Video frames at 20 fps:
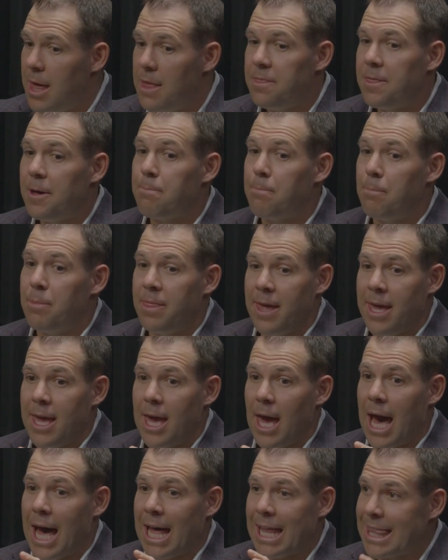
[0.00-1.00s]

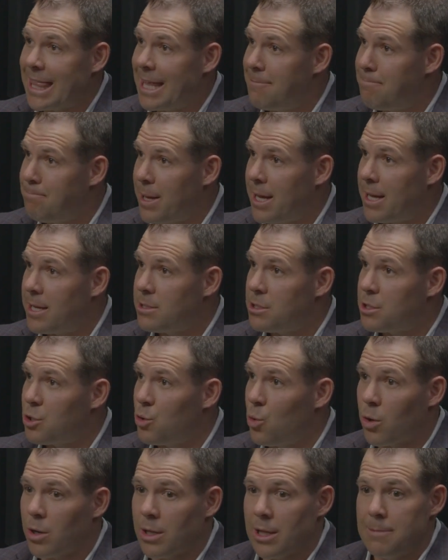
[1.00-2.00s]
the Olympians
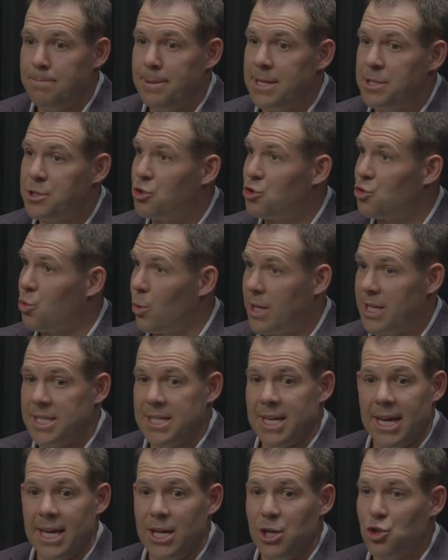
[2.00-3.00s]
who were Olympians in
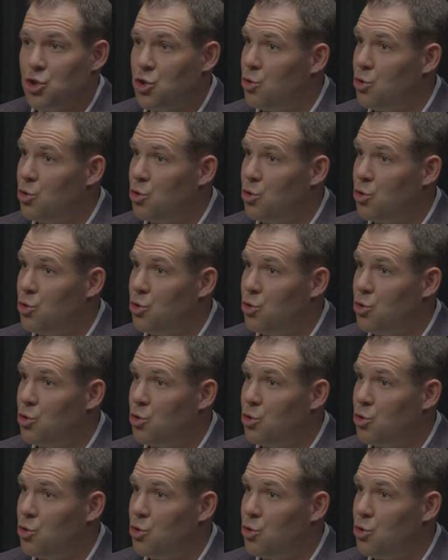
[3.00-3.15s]
2010,